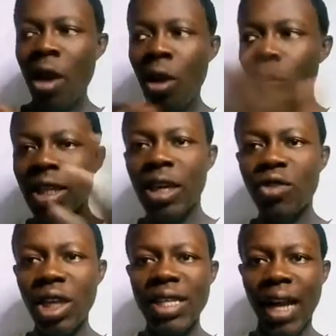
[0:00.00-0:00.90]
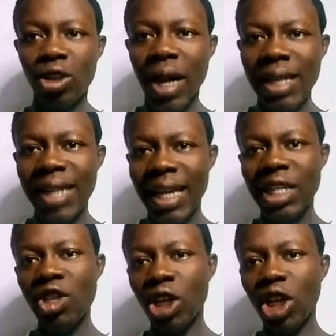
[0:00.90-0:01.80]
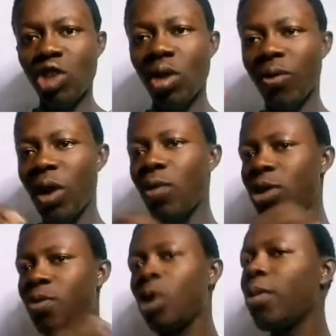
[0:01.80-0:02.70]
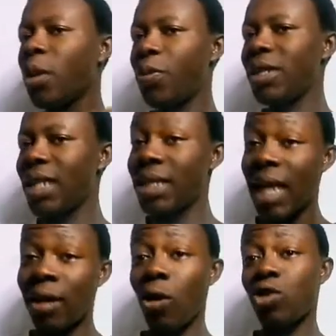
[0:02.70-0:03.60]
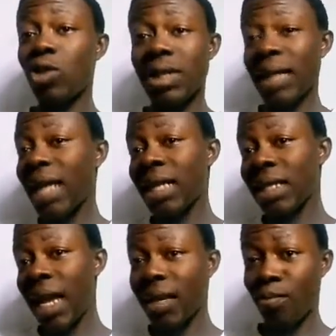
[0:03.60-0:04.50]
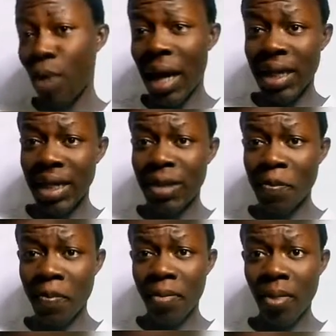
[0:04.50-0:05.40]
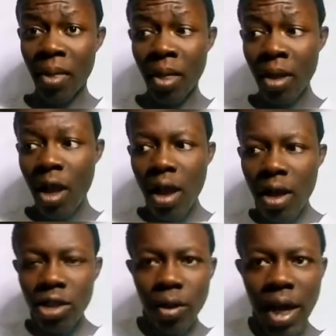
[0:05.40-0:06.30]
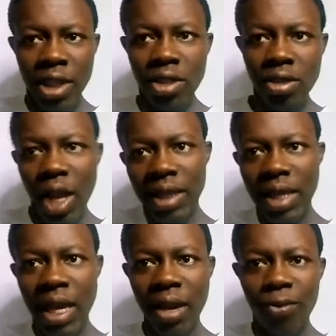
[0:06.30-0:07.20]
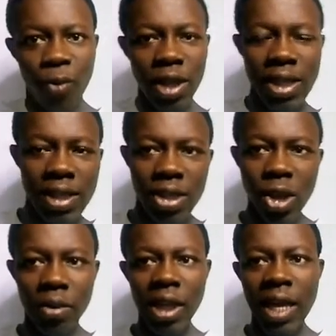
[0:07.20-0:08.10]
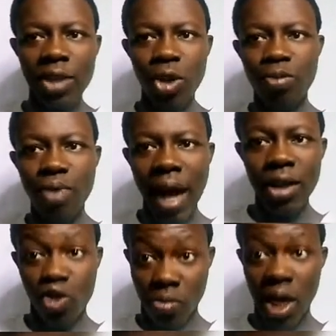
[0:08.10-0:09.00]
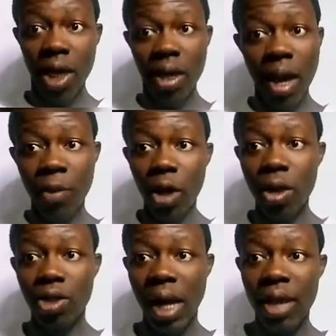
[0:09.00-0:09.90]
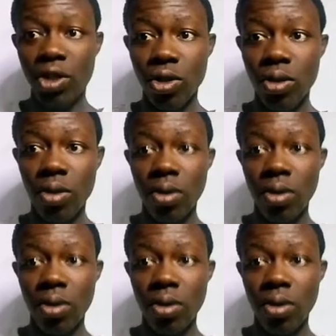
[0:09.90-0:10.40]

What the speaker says: What gives us the assurance that he's not just looking for a way to become the president and also start acting like Buhari did? Showore is just a 40-something years old Buhari to me. I'm not going to lie to you.